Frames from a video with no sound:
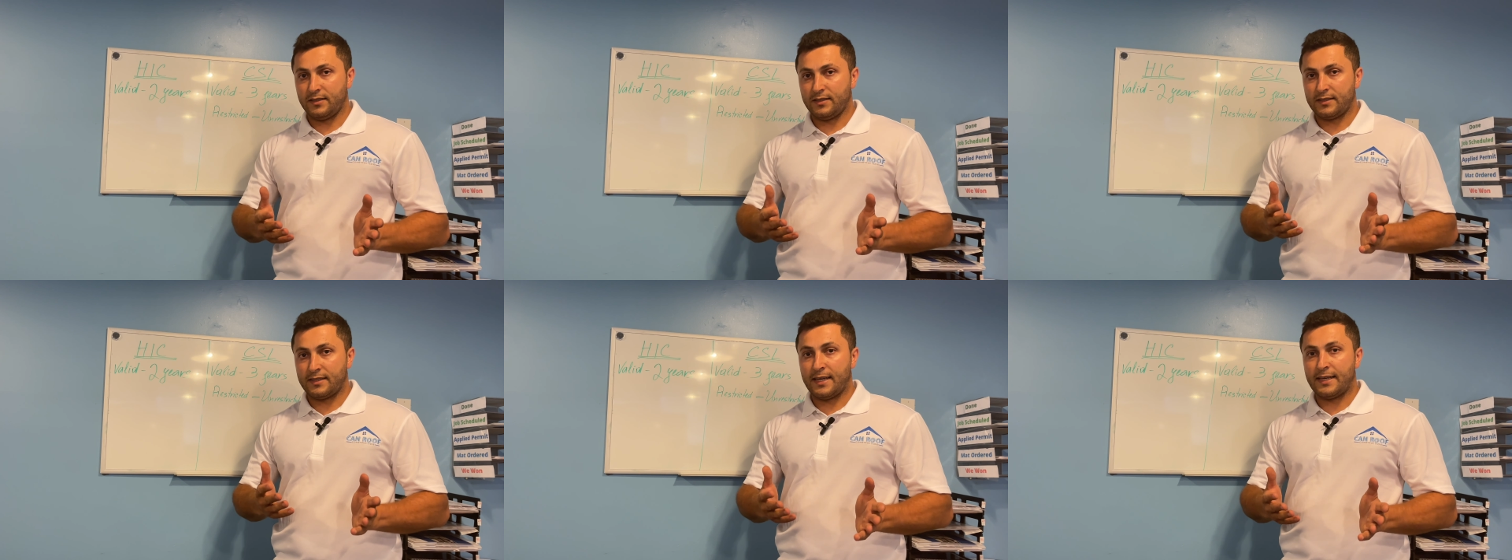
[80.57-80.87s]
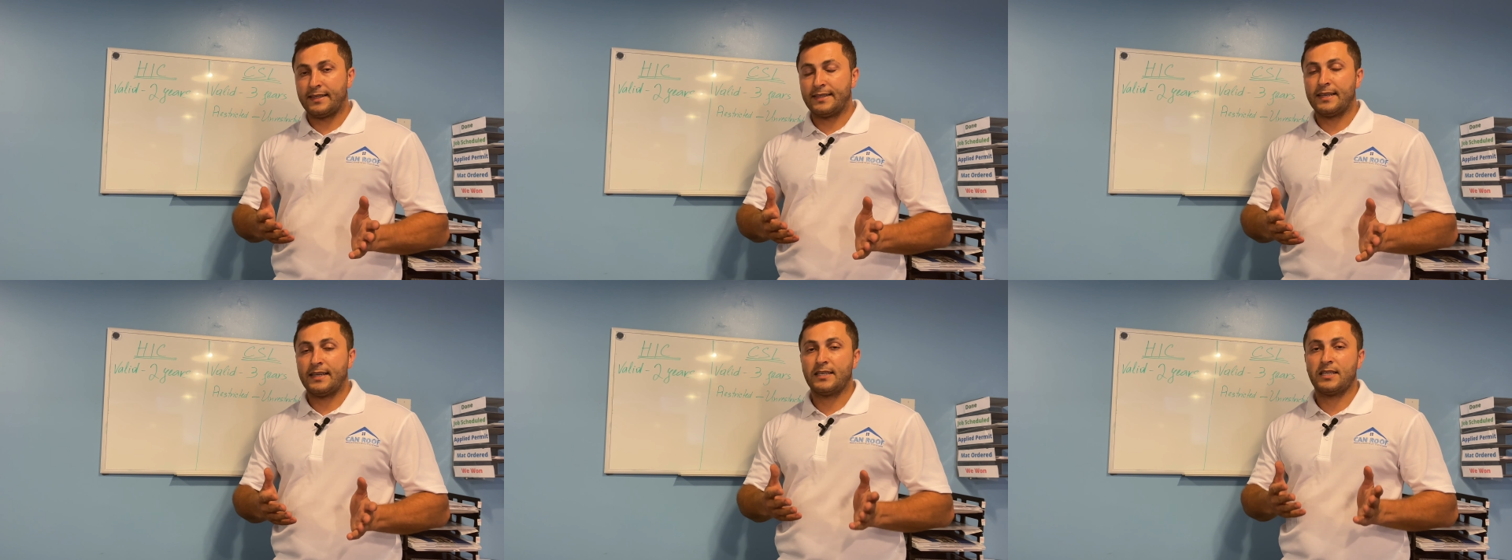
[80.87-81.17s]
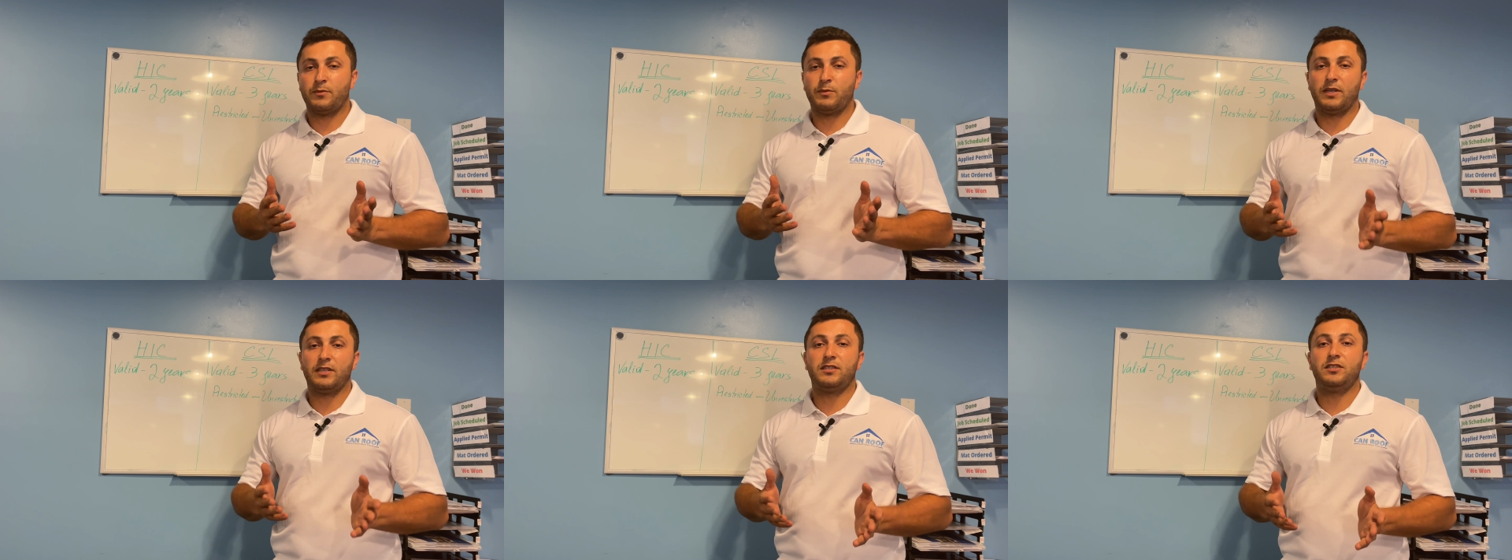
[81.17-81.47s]
get
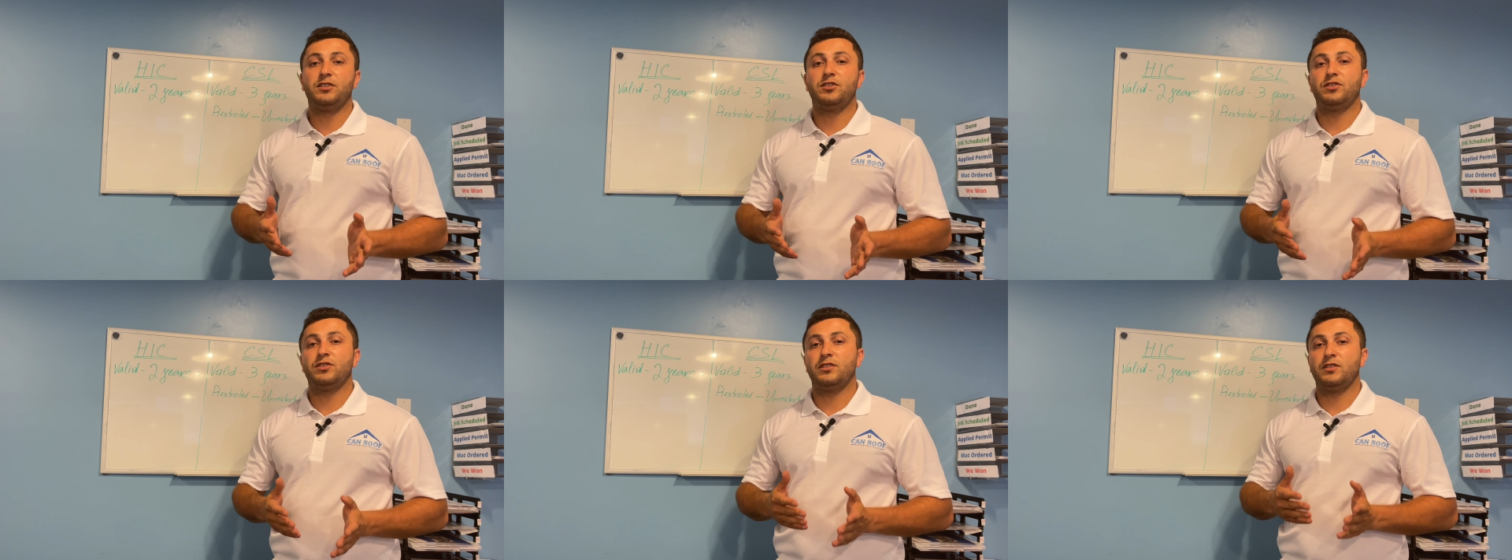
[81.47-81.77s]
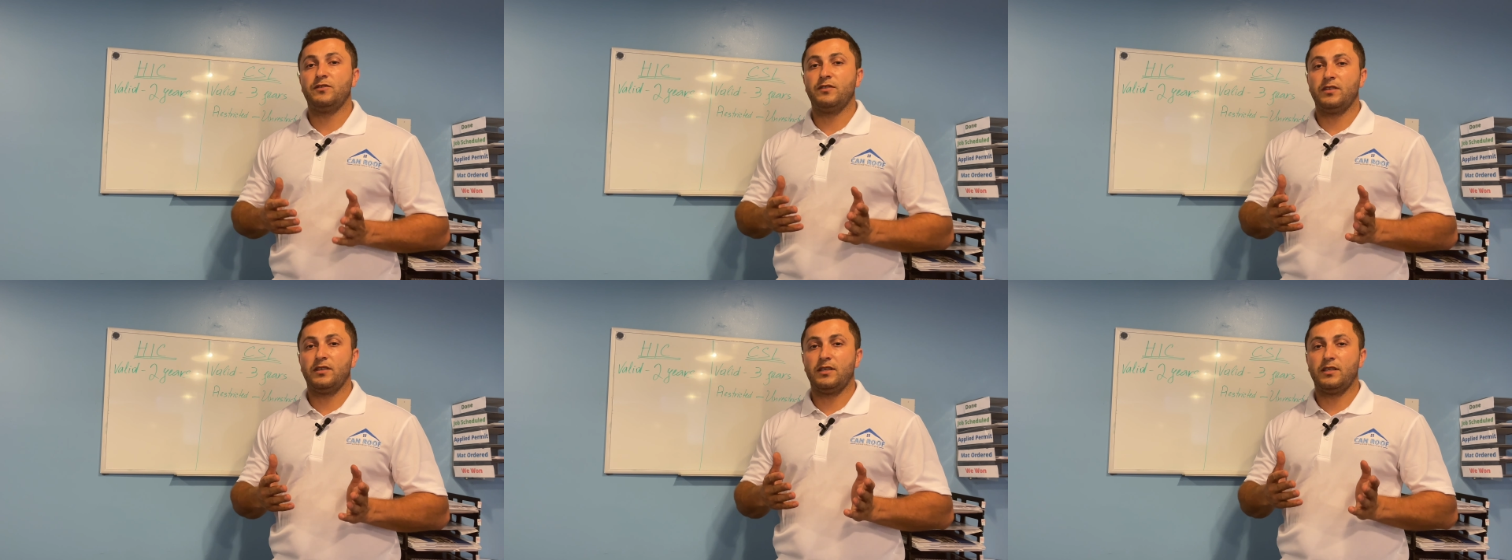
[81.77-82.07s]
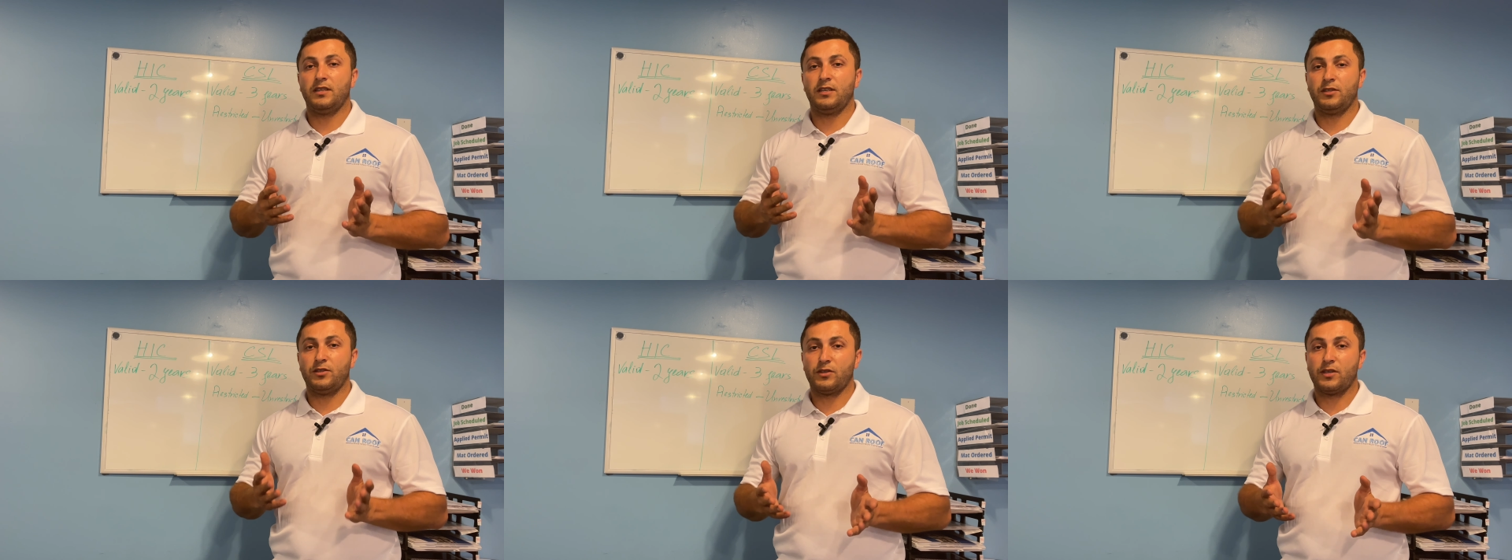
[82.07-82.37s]
some additional
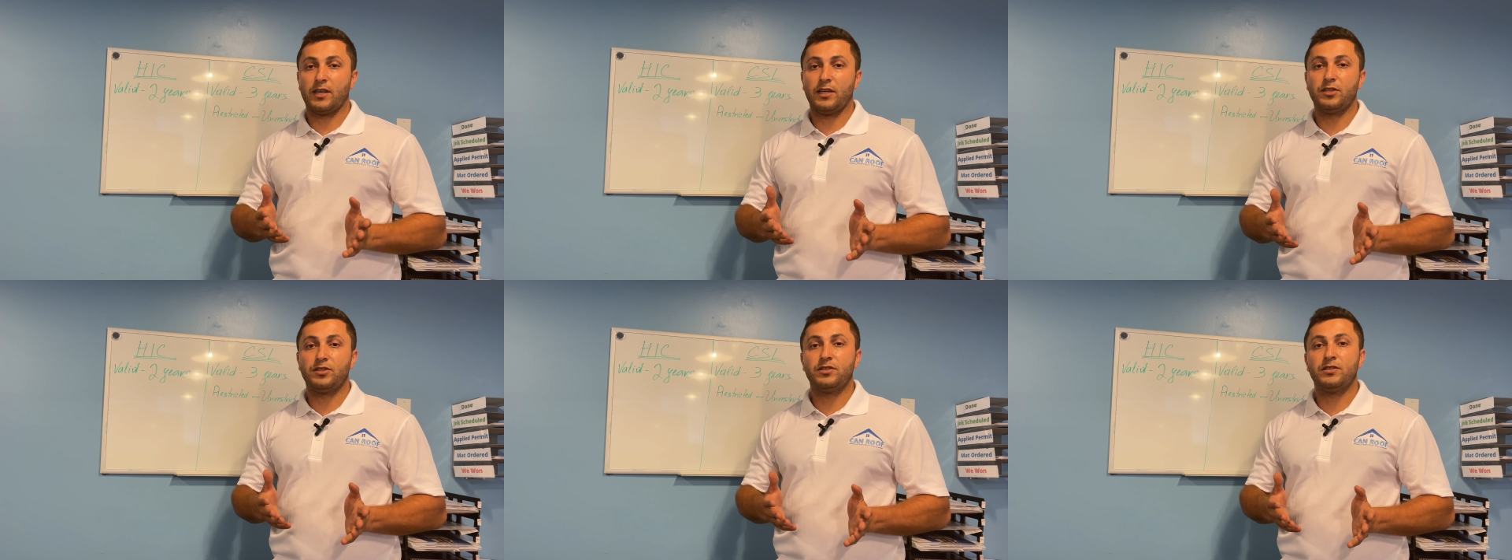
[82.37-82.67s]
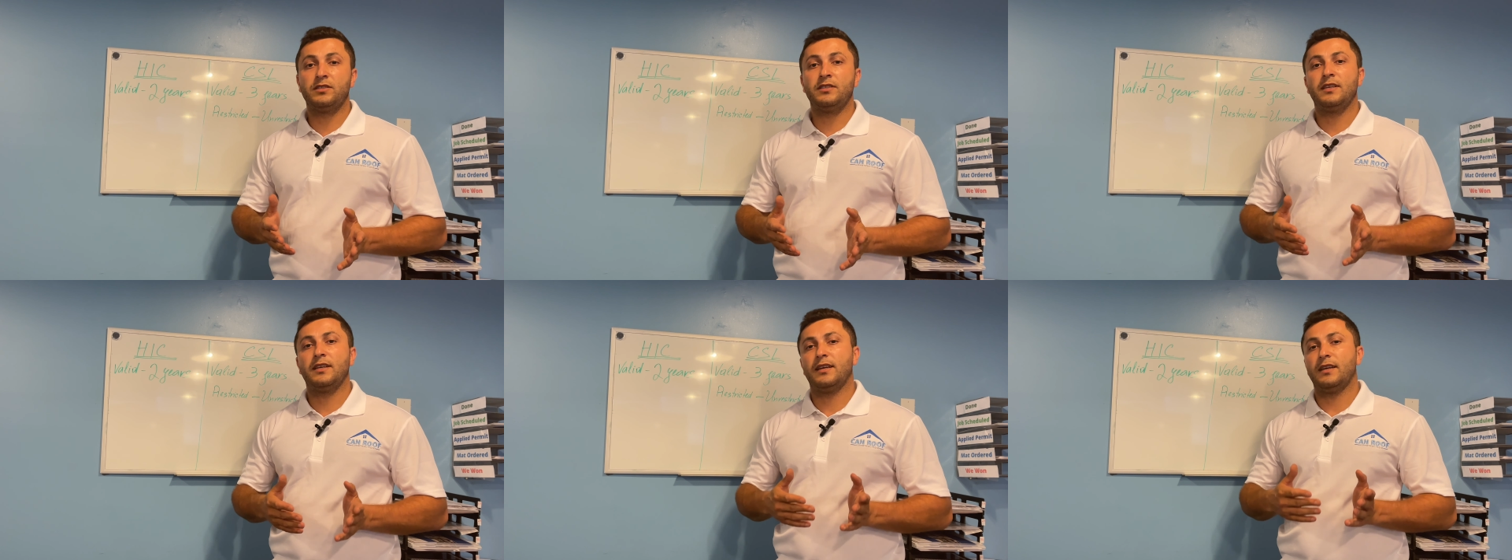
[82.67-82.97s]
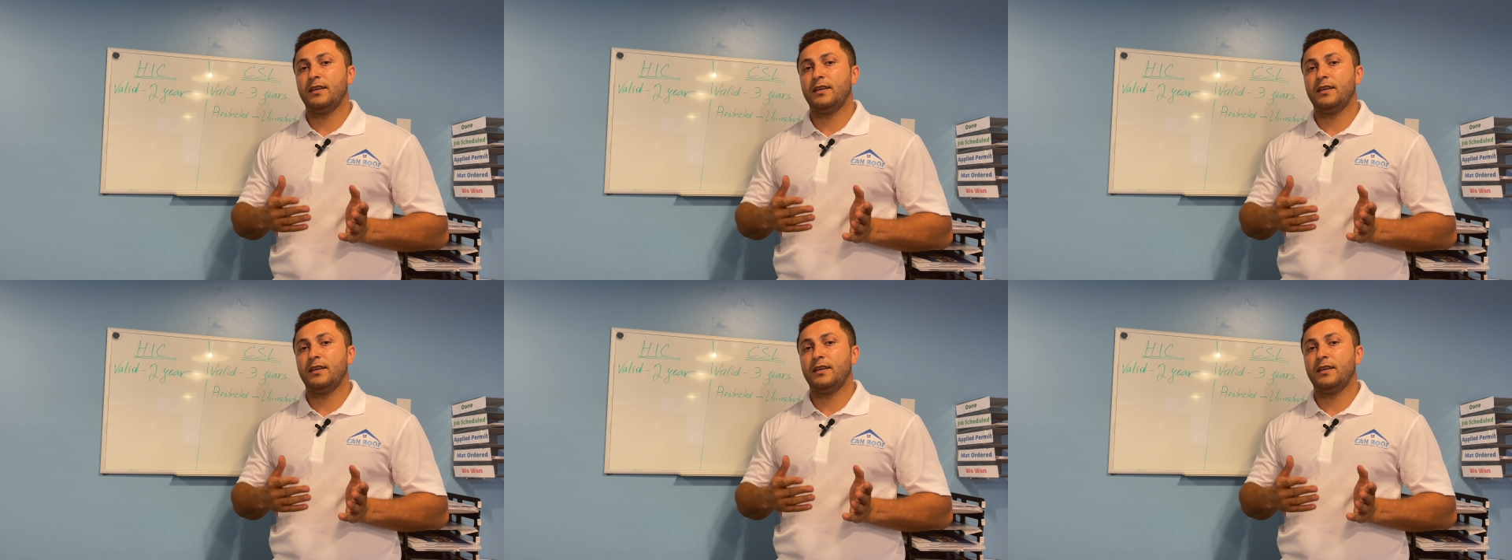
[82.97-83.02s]
education,